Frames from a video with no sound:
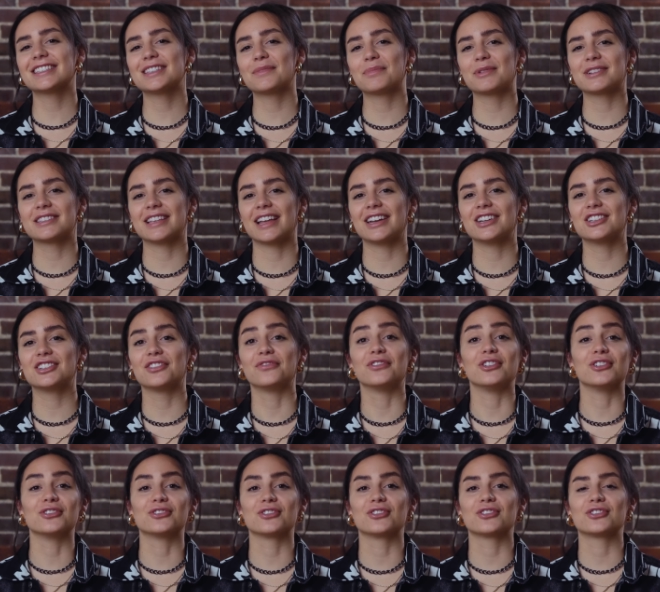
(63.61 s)
is the percentage of
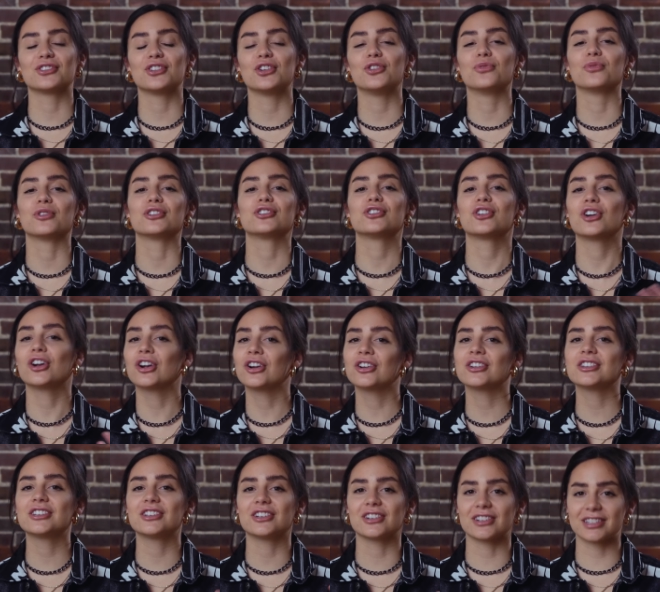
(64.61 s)
users who
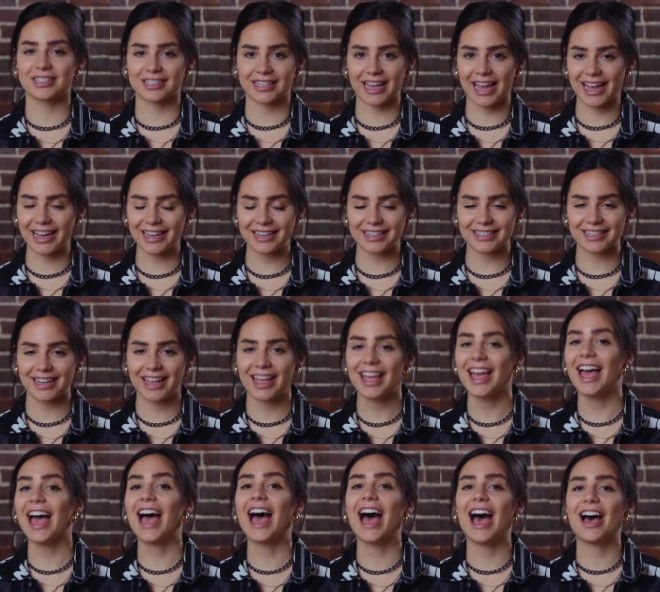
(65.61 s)
return to your site
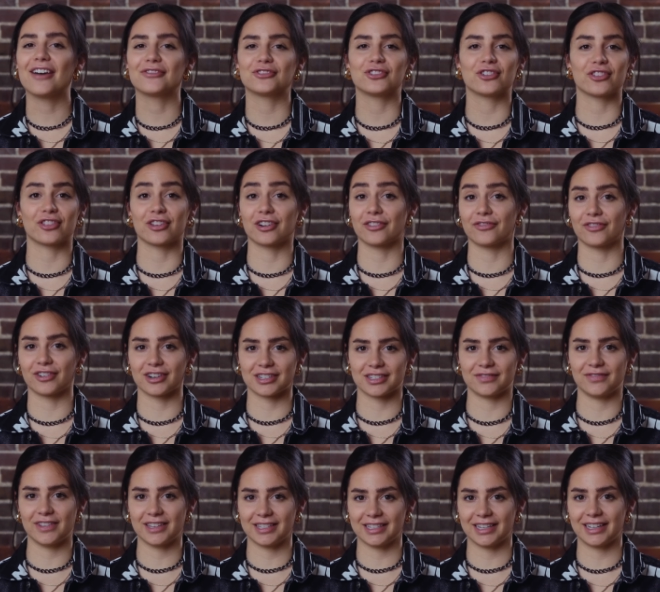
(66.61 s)
after their
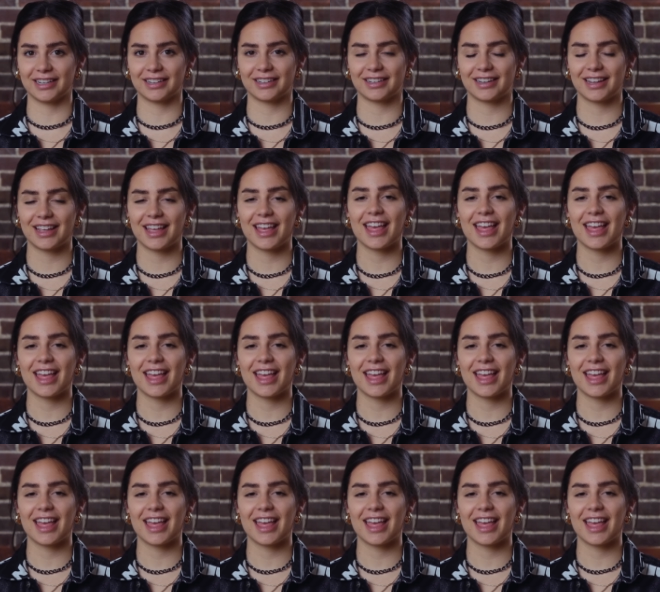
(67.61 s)
first visit.